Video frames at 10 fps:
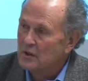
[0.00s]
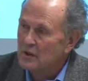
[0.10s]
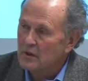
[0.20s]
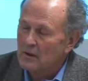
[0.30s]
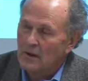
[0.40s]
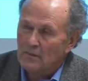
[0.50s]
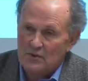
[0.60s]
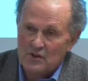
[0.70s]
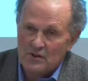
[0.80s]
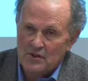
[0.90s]
in a couple
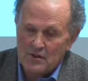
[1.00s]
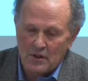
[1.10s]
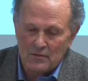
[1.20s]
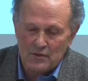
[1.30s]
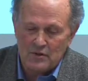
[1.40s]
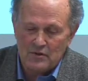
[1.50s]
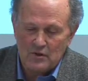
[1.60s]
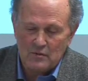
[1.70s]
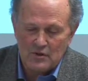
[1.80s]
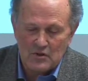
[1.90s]
of cities, Cambridge and
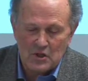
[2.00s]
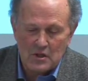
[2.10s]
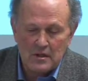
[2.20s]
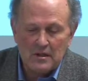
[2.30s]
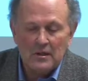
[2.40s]
Swansea,